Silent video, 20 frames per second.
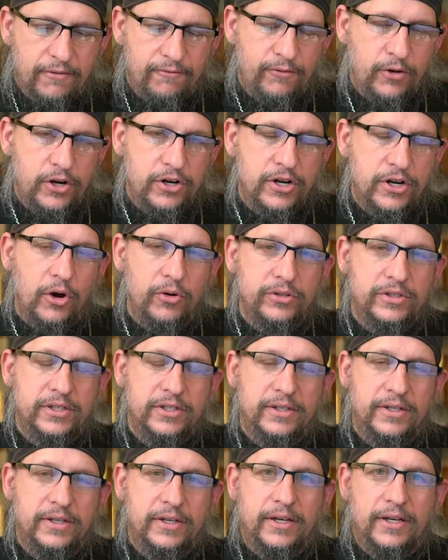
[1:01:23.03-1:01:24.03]
Footnote
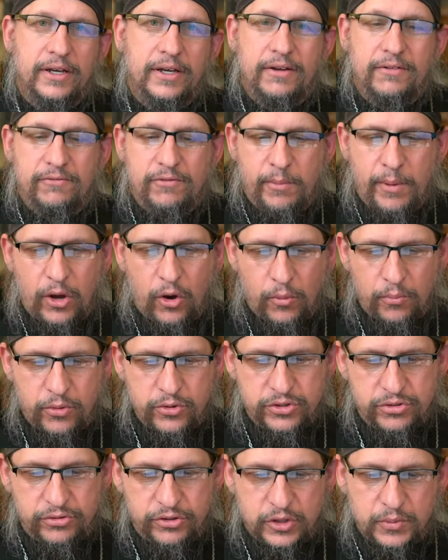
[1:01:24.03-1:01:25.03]
from my own
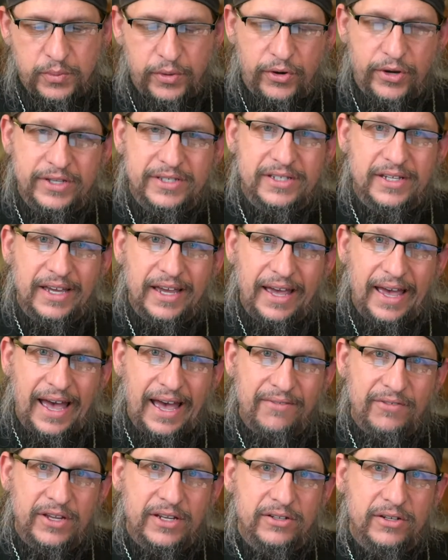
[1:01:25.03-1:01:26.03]
personal experience,
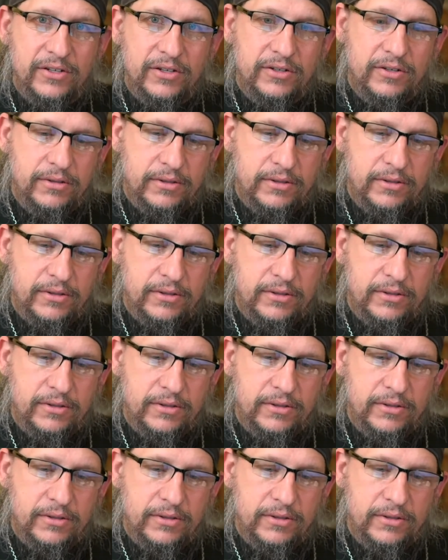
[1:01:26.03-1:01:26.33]
having